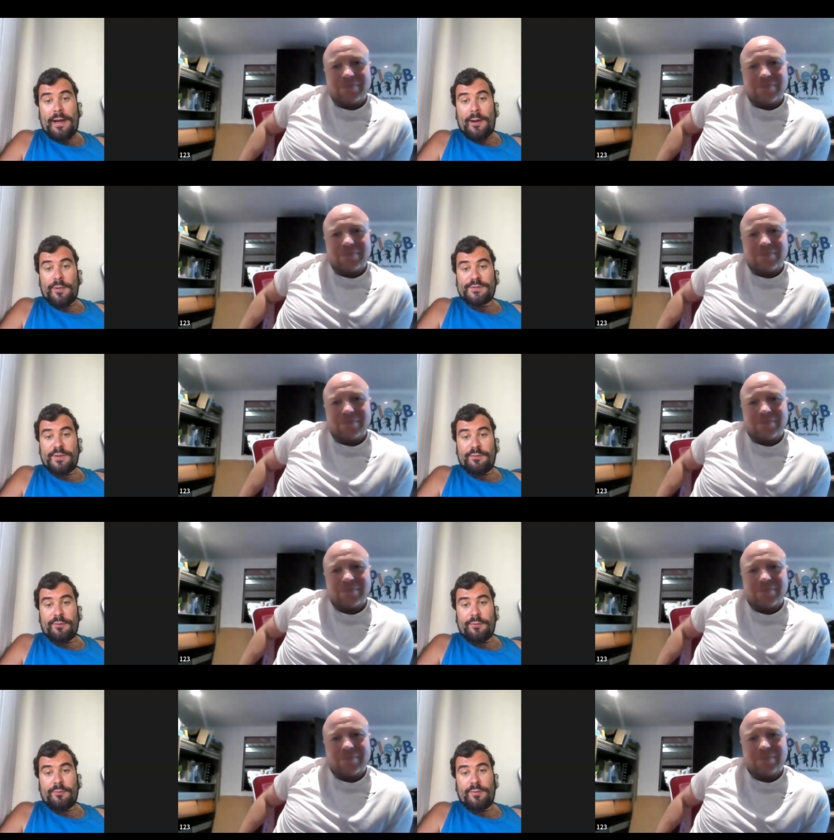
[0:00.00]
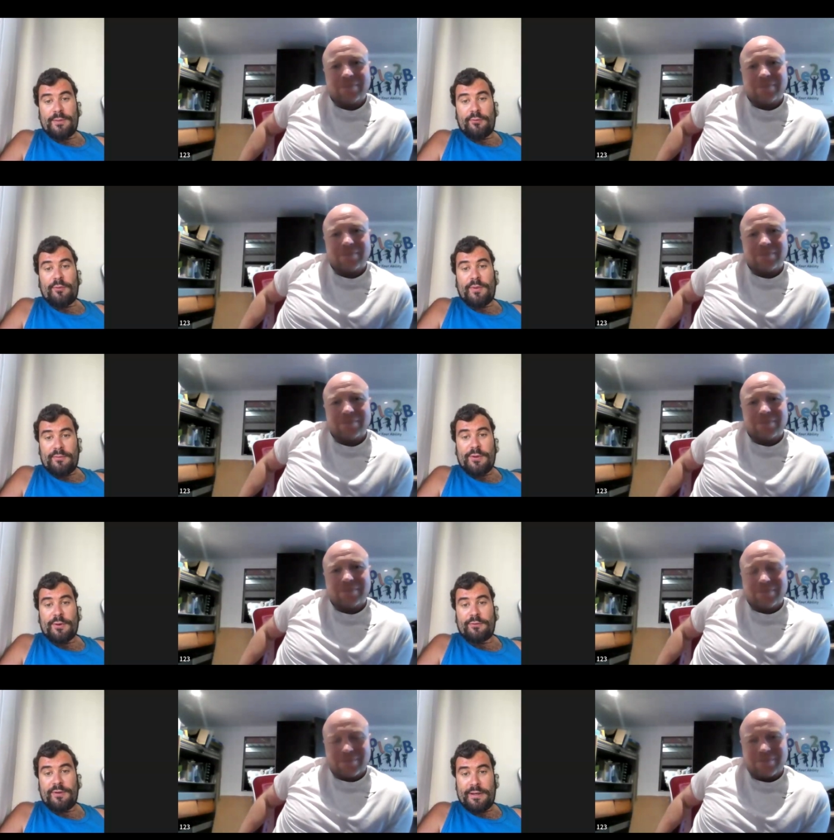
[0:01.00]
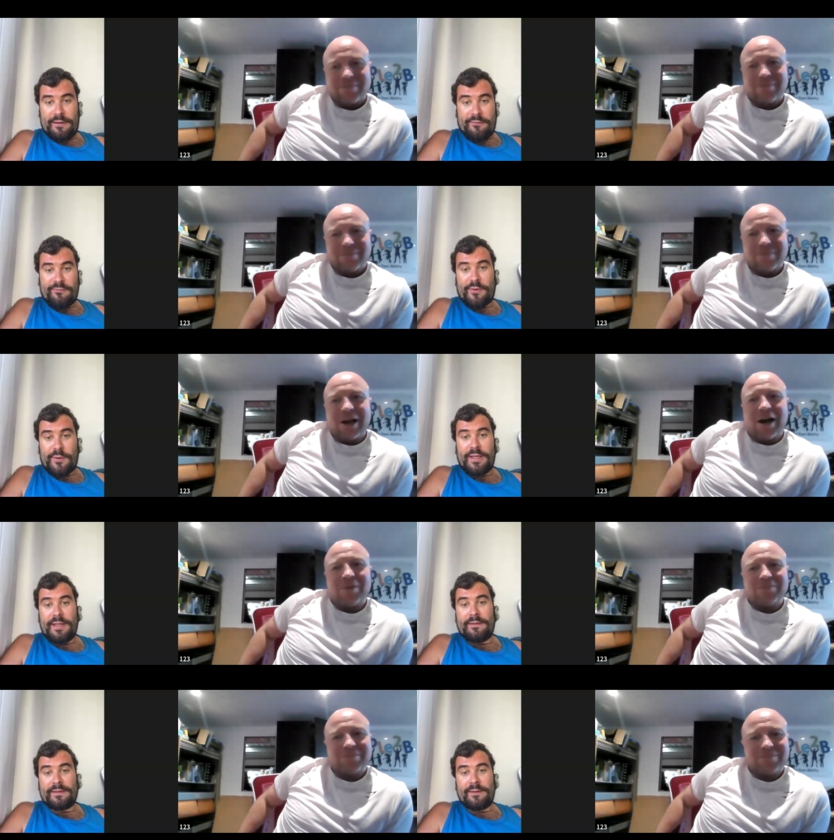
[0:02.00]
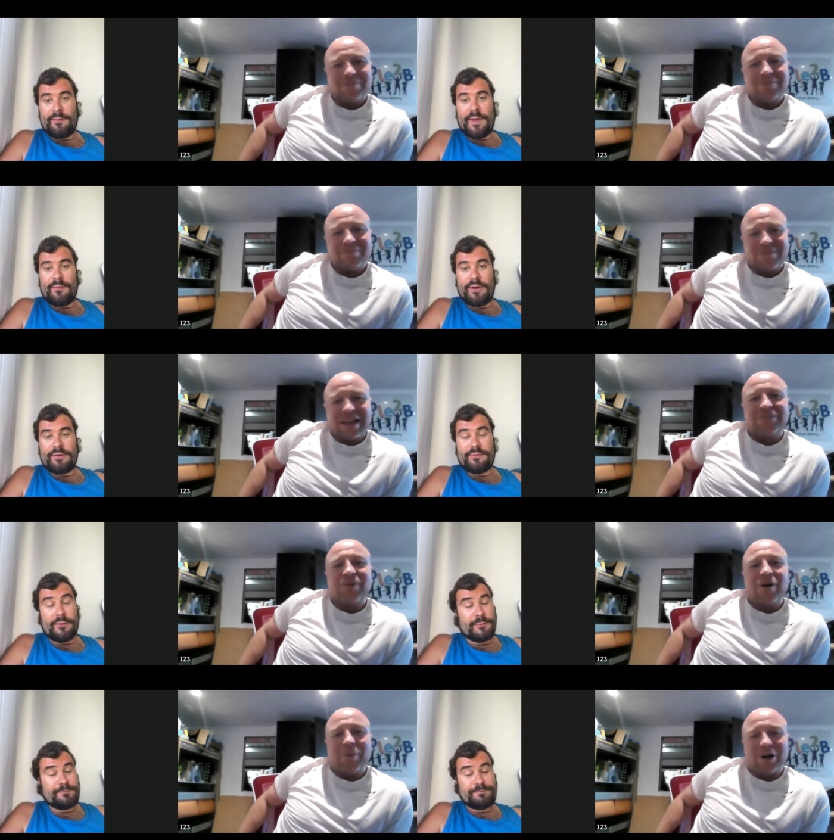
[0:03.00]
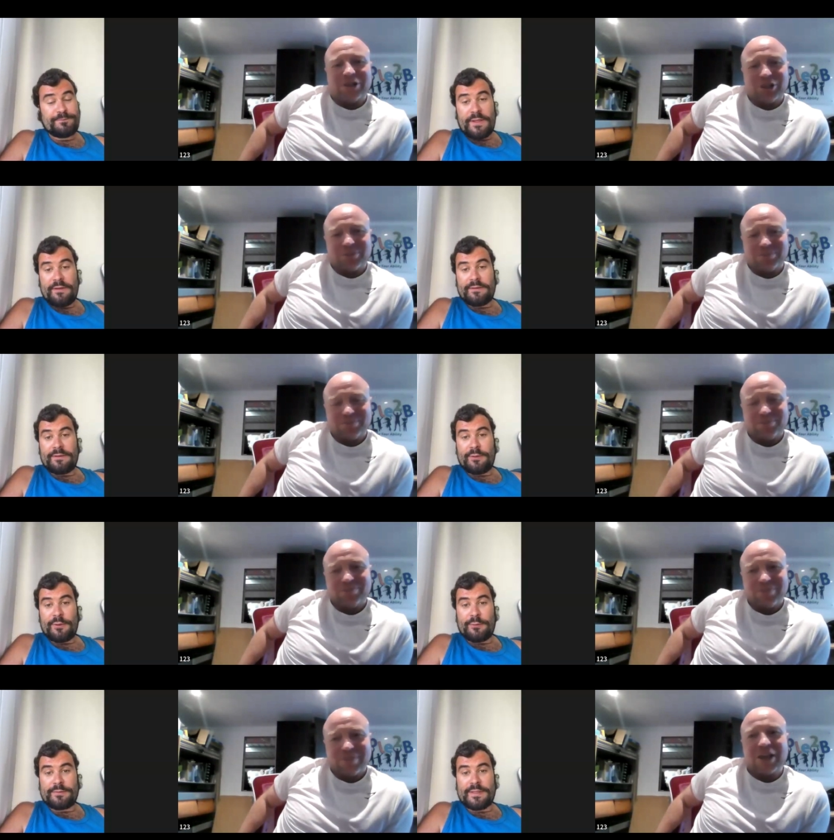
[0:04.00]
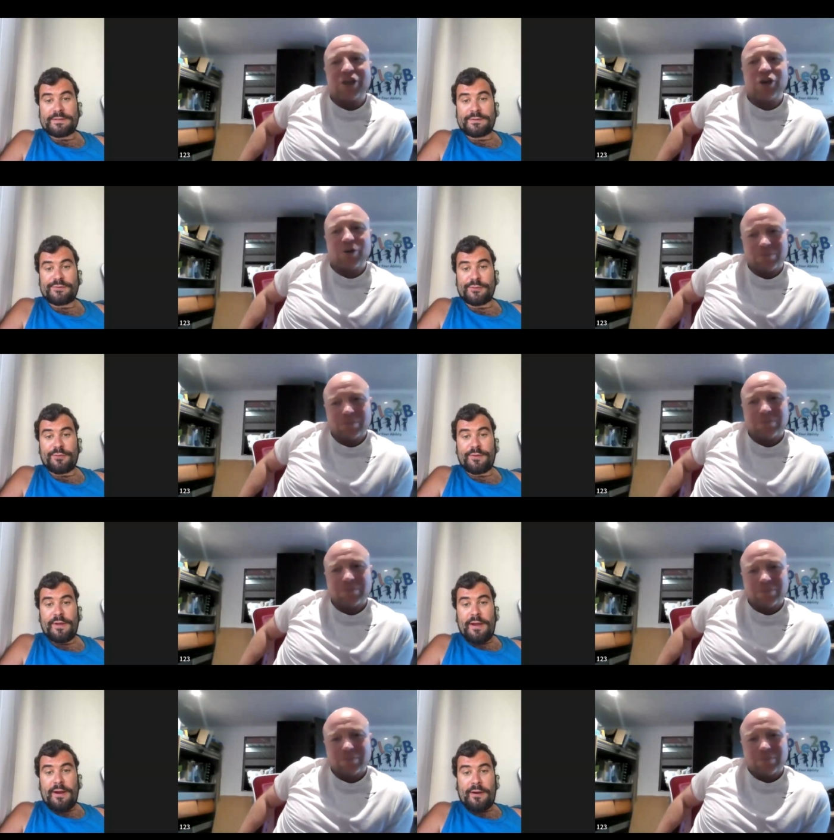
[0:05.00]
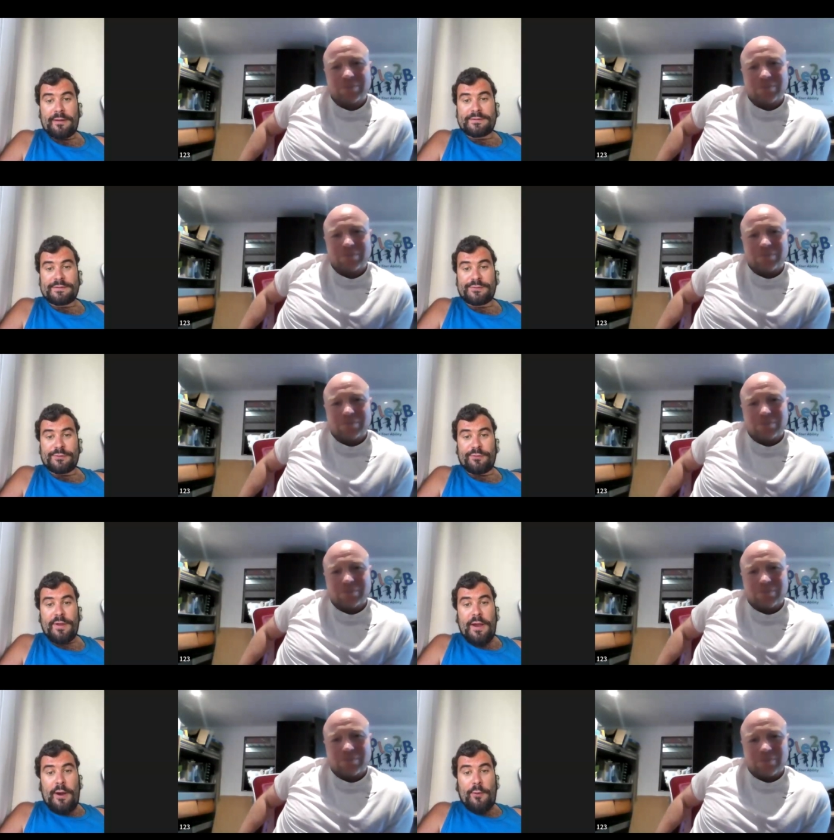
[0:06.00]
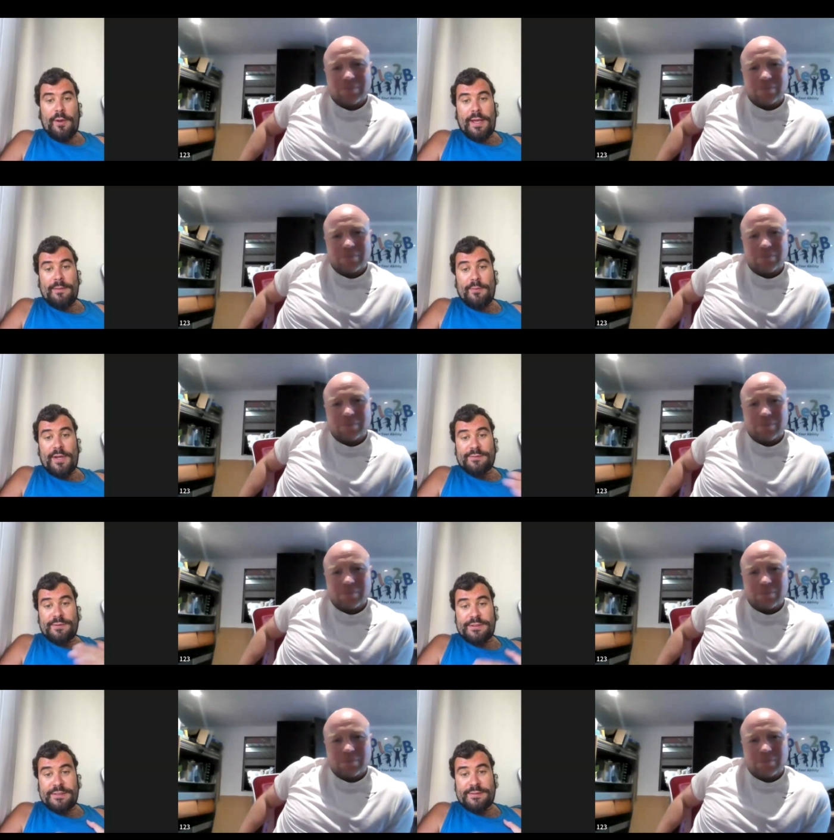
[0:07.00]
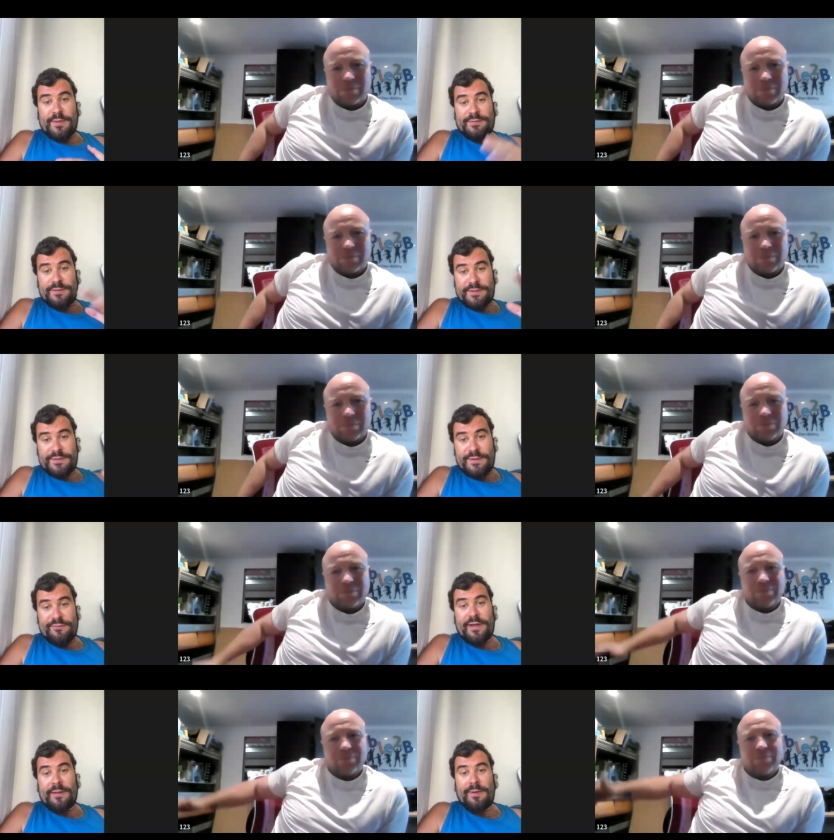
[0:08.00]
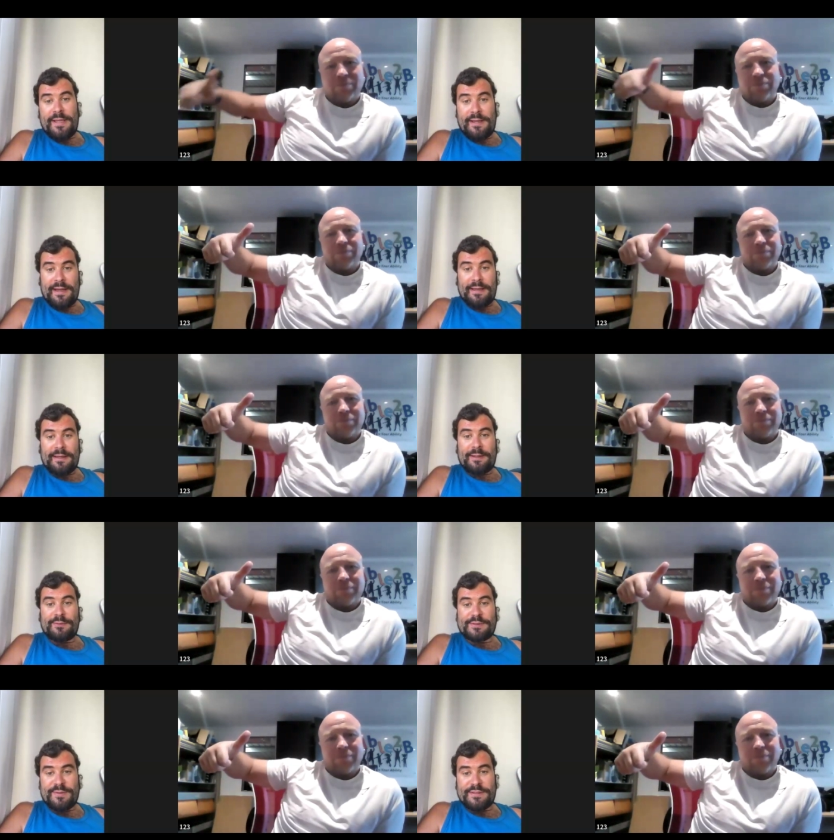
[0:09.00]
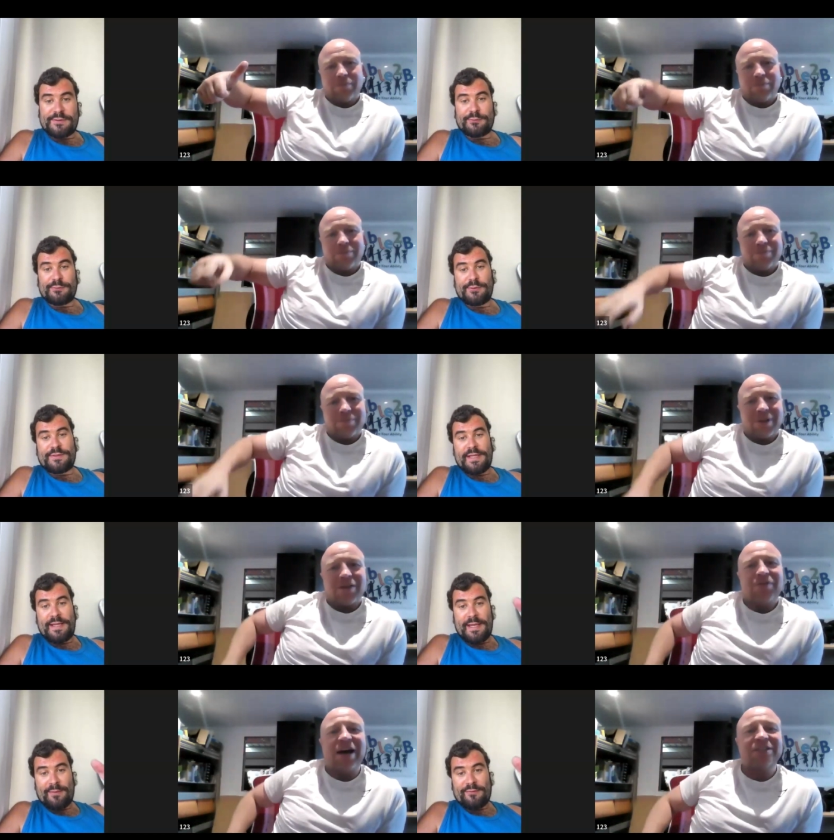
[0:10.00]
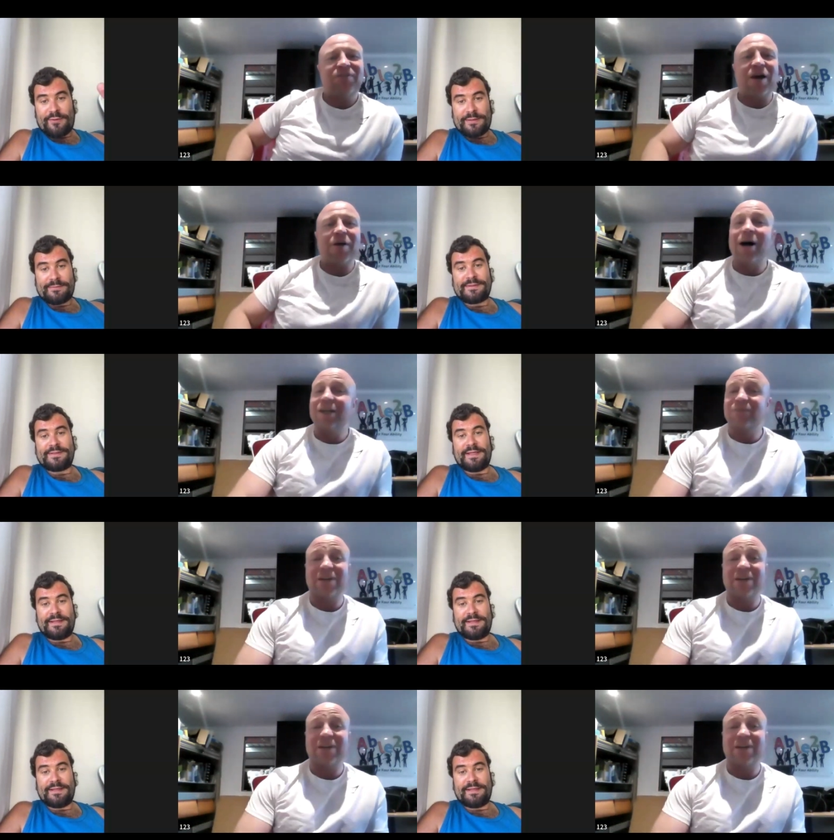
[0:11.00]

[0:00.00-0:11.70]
Speaker 1: how much people people remember your career now finally. Ah, uh, and thanks so, very much you know, Thank that's you. the truth. That's the truth. Okay, best wishes, best wishes to your family, and uh, we'll speak soon. You take care. Thanks
Speaker 2: very much.